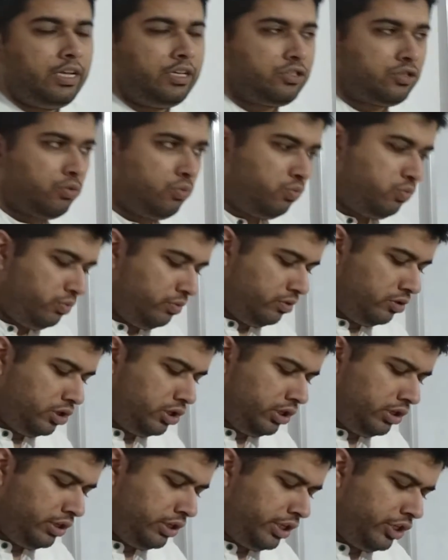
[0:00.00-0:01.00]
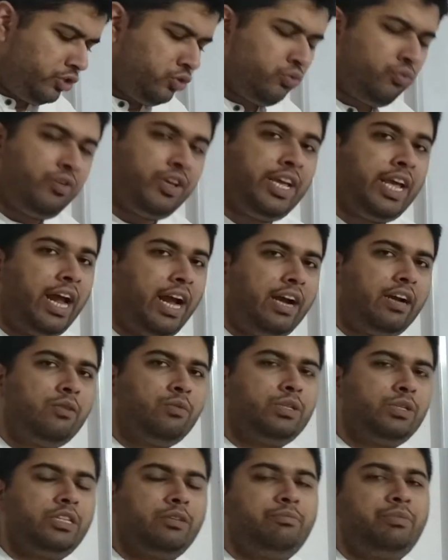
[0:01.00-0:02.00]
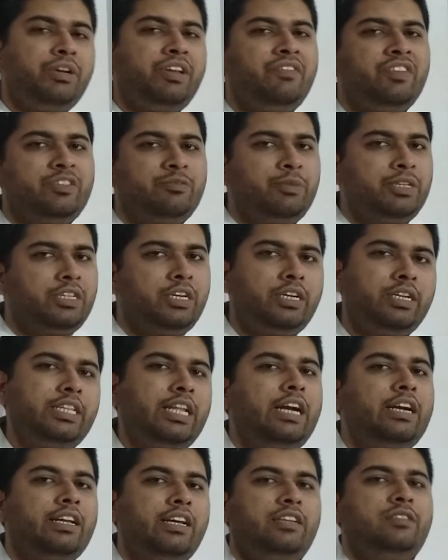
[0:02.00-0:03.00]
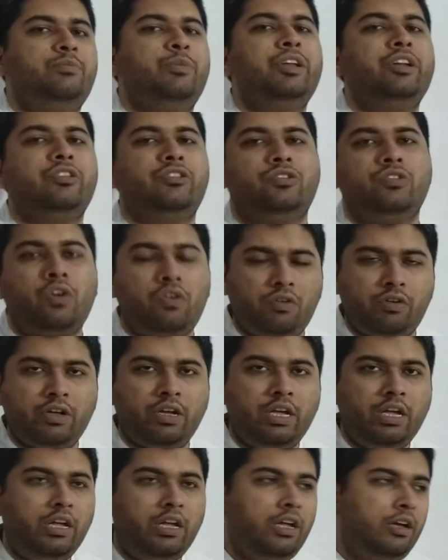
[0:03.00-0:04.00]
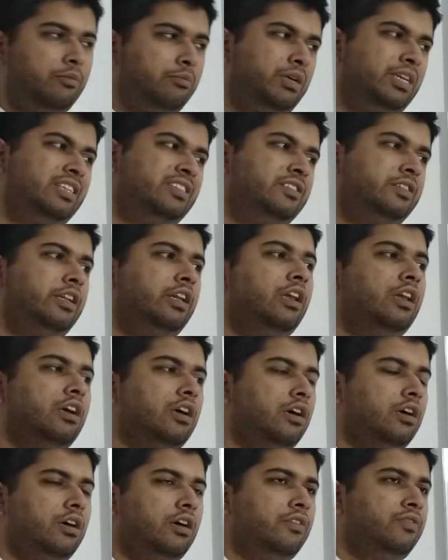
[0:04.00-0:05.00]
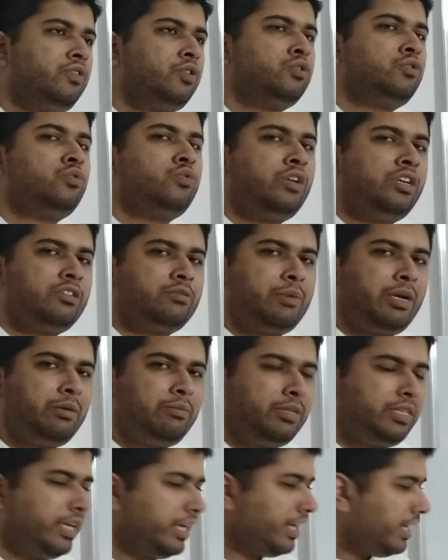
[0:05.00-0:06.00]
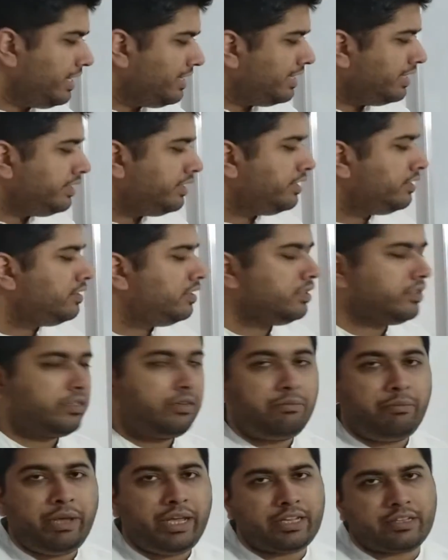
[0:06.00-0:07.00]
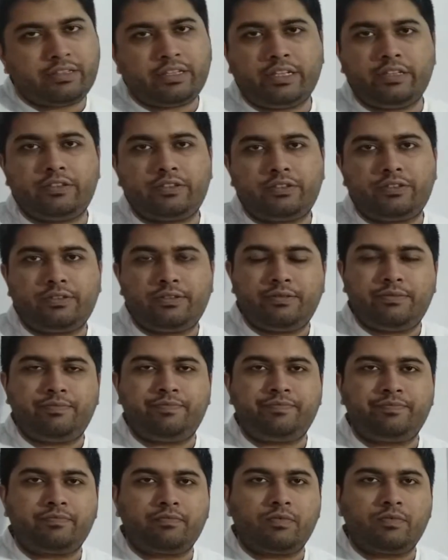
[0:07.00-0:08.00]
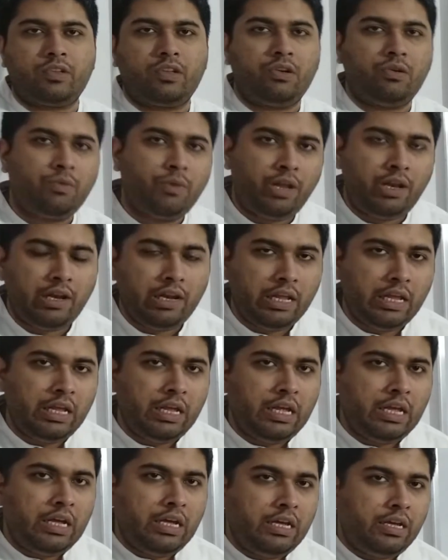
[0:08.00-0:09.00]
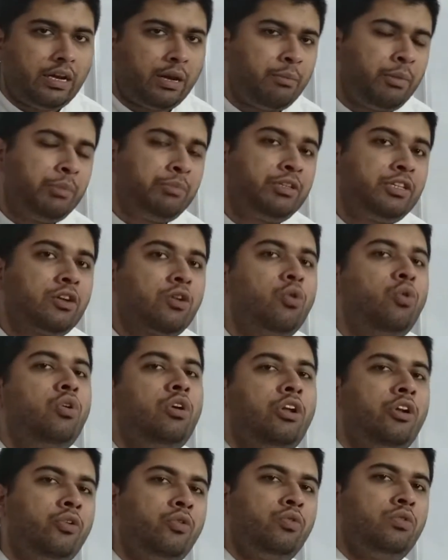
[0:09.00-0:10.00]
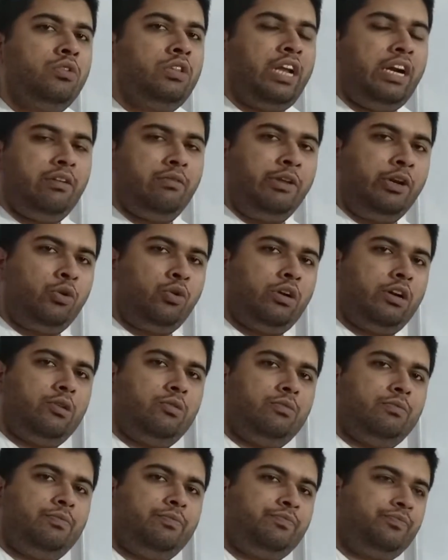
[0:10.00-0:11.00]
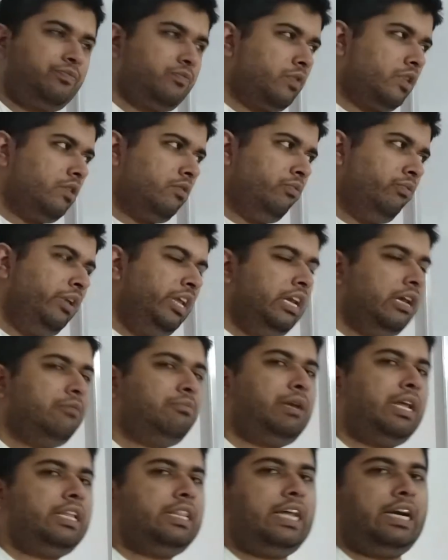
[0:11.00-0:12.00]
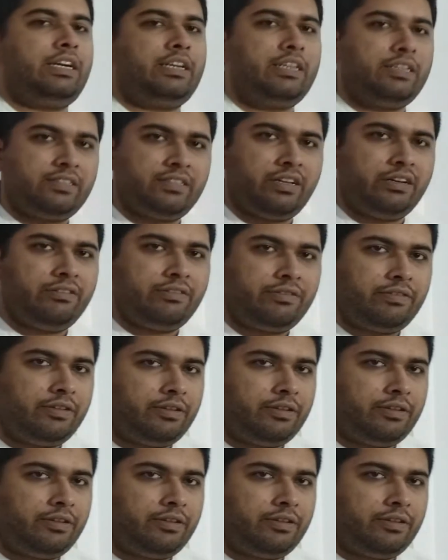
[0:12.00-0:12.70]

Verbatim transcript: So the issue we had with the previous method that has been resolved. But still a few students might be thinking that this doesn't make sense. Well, remember the golden rule that we wrote down. We'll apply that itself.